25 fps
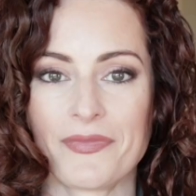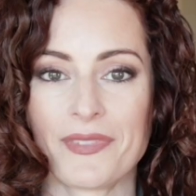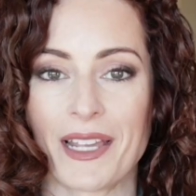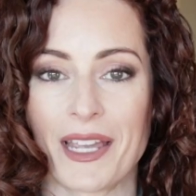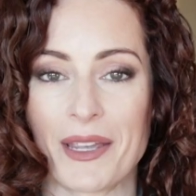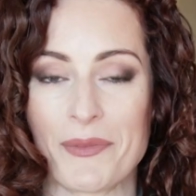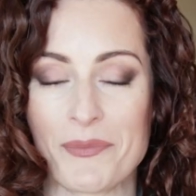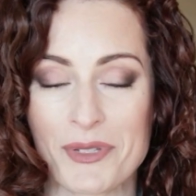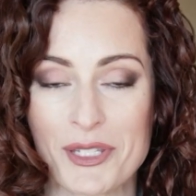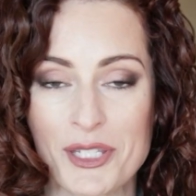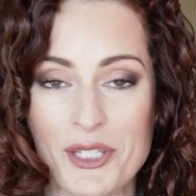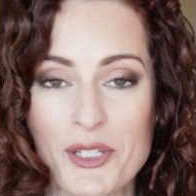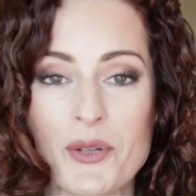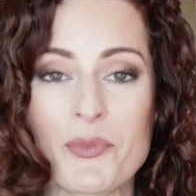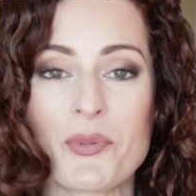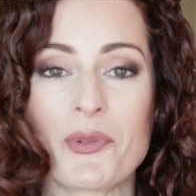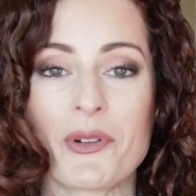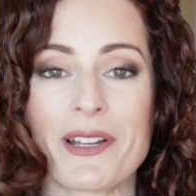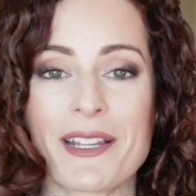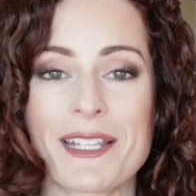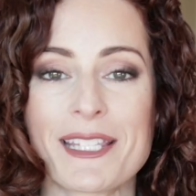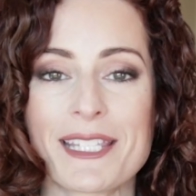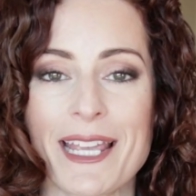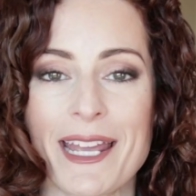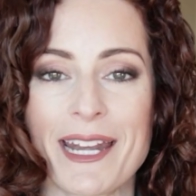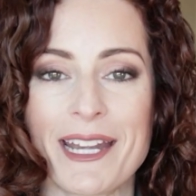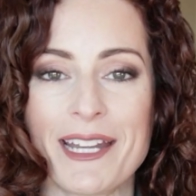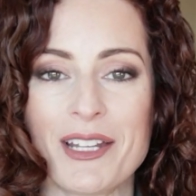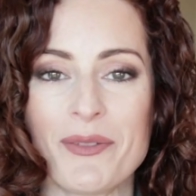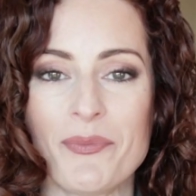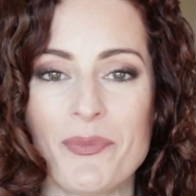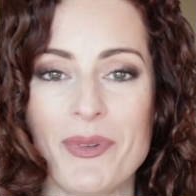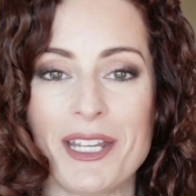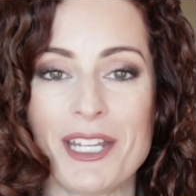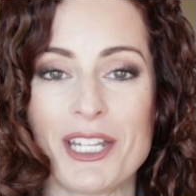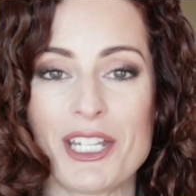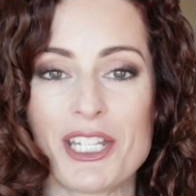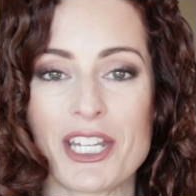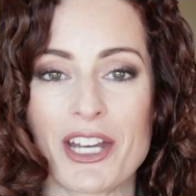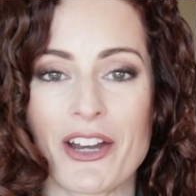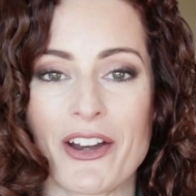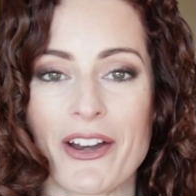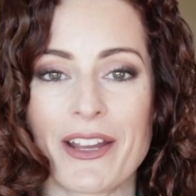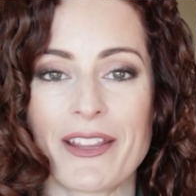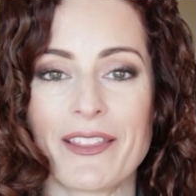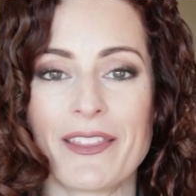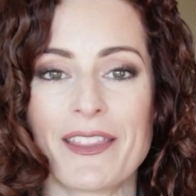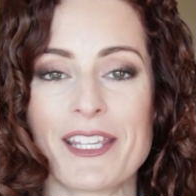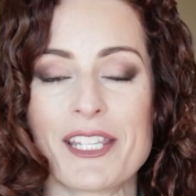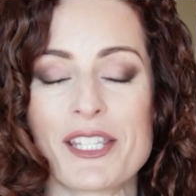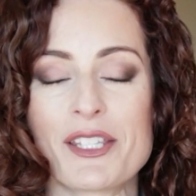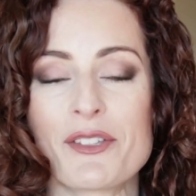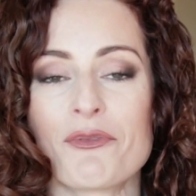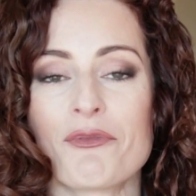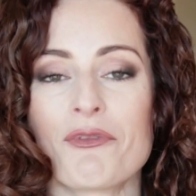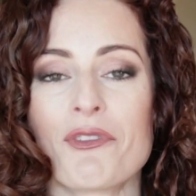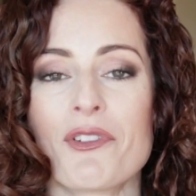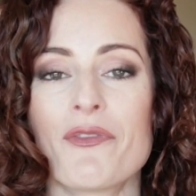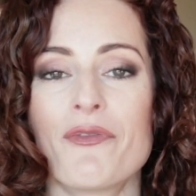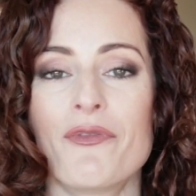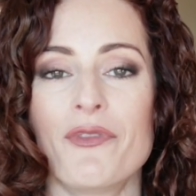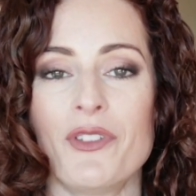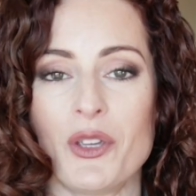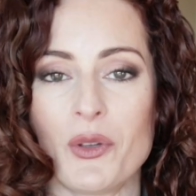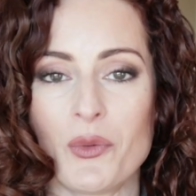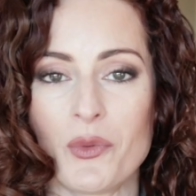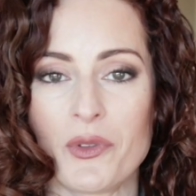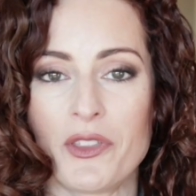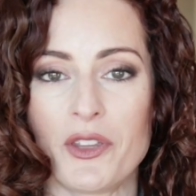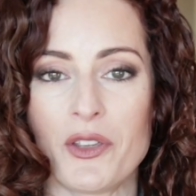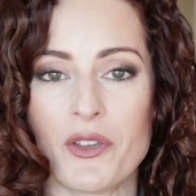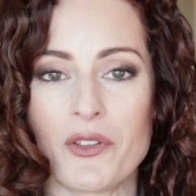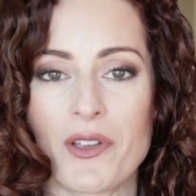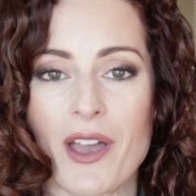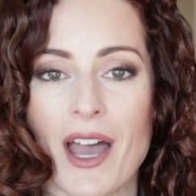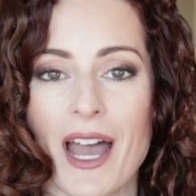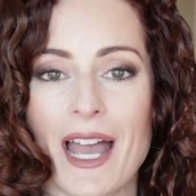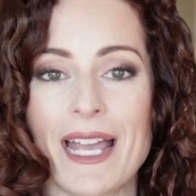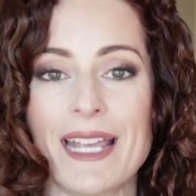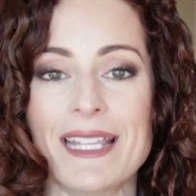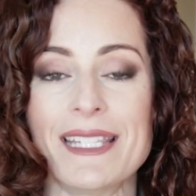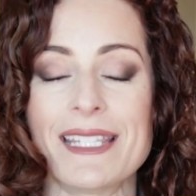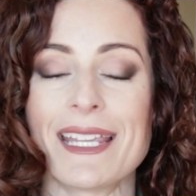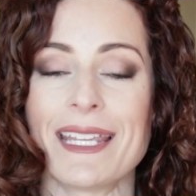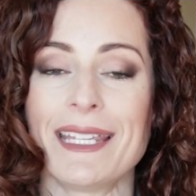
I'm super excited to be sharing this review with you guys.